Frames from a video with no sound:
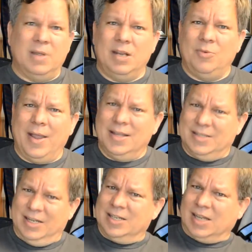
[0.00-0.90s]
many
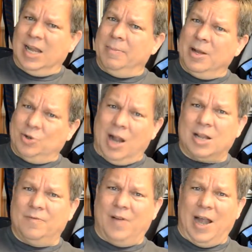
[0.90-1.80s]
ways, it is kind of my
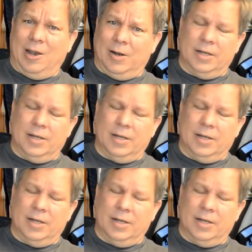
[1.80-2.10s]
Drachenfire.